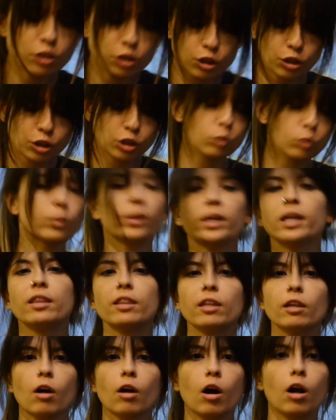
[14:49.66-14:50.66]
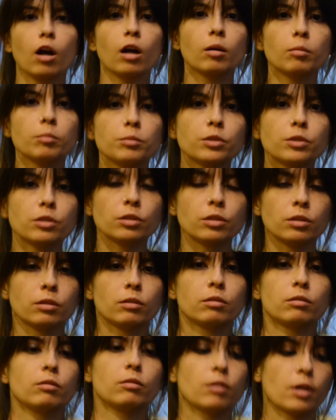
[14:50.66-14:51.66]
just swinging the arms,
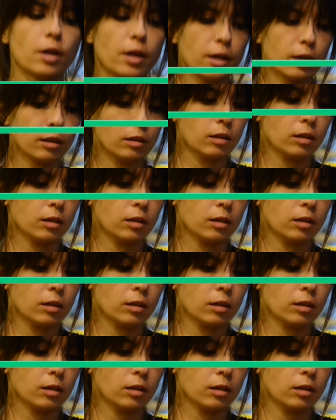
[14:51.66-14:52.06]
right?